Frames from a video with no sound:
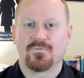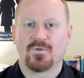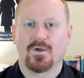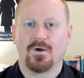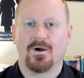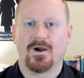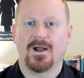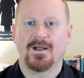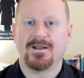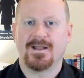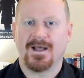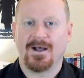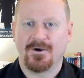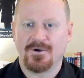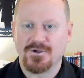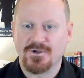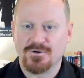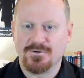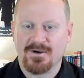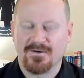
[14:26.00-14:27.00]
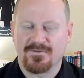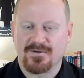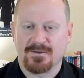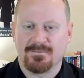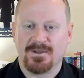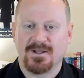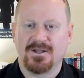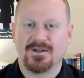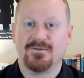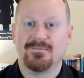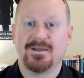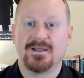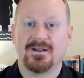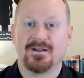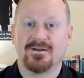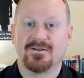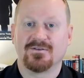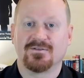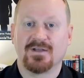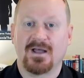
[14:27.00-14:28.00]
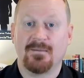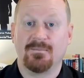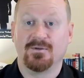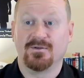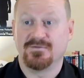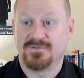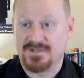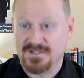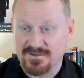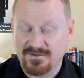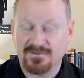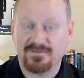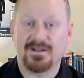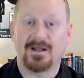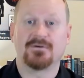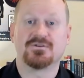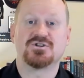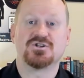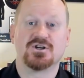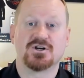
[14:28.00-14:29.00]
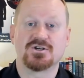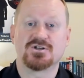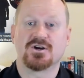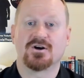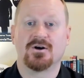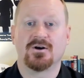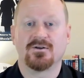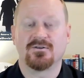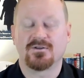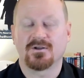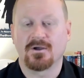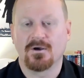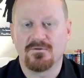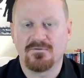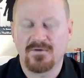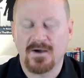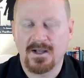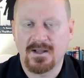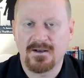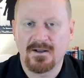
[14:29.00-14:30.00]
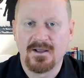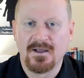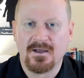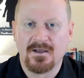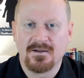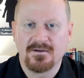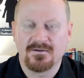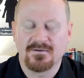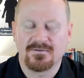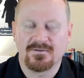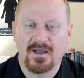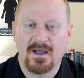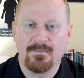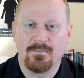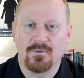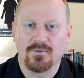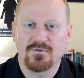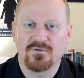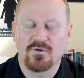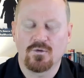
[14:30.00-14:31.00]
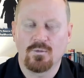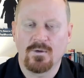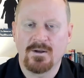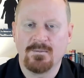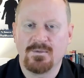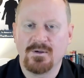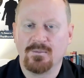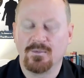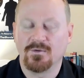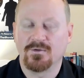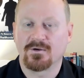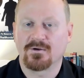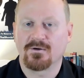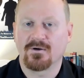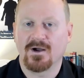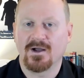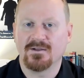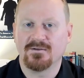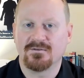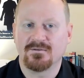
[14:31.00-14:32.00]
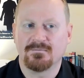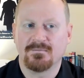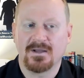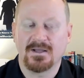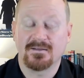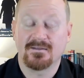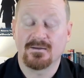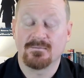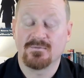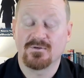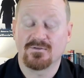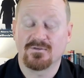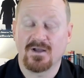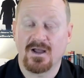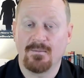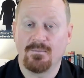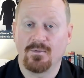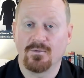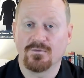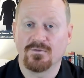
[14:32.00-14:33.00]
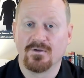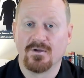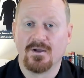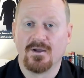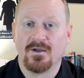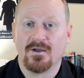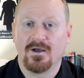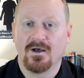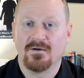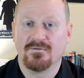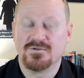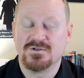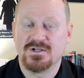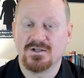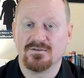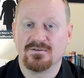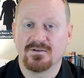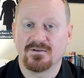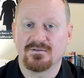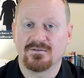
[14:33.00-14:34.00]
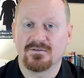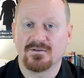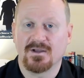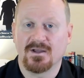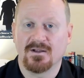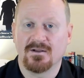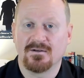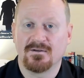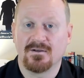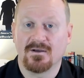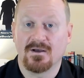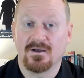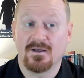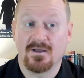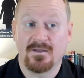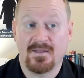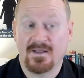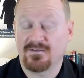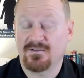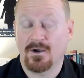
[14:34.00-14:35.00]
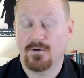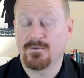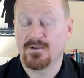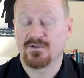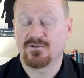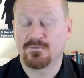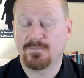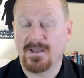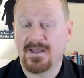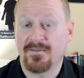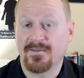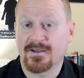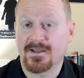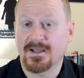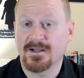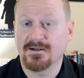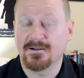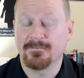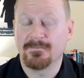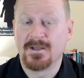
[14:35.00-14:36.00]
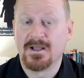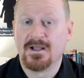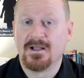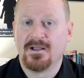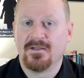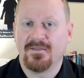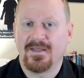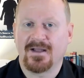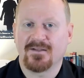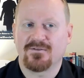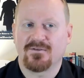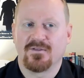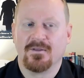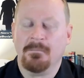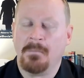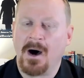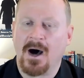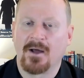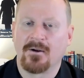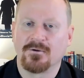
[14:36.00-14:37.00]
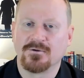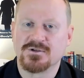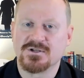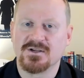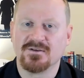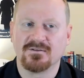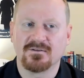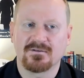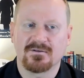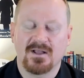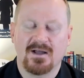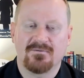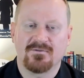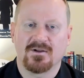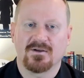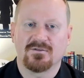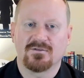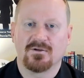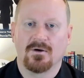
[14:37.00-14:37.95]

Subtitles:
All right, now you have committed to being a disciple of Jesus. Now it's your turn to go find disciples, to win people to Christ, make them disciples of Jesus. And that's how we expand the kingdom. That's the model Jesus left us.